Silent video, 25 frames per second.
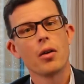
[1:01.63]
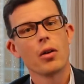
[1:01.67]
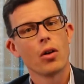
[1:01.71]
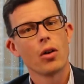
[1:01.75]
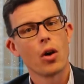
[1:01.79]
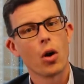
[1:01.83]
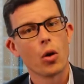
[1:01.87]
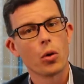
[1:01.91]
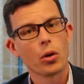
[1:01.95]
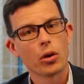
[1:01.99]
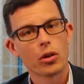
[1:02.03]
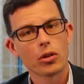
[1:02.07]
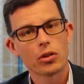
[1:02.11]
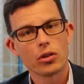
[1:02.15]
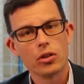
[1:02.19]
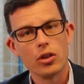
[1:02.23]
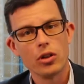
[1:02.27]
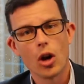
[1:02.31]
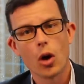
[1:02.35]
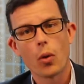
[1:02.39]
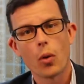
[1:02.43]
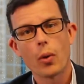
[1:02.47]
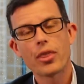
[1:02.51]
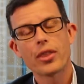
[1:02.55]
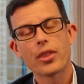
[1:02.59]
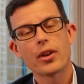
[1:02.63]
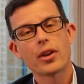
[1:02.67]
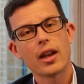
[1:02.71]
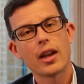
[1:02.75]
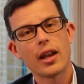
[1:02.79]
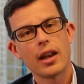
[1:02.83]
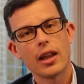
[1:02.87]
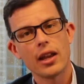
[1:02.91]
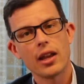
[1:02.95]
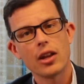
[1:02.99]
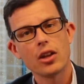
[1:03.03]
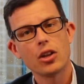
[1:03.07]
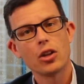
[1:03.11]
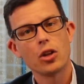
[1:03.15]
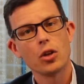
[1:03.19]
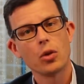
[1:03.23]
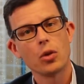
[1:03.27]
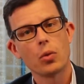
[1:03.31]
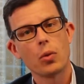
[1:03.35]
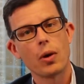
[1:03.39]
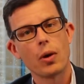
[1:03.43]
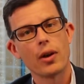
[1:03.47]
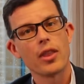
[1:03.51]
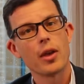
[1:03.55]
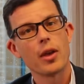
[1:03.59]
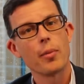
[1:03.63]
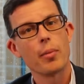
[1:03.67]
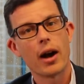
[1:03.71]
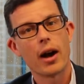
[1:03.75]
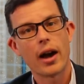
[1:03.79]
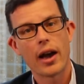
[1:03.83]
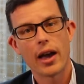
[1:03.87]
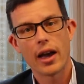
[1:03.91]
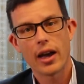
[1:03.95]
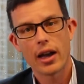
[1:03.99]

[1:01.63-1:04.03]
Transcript: Owners know what they're getting into when they buy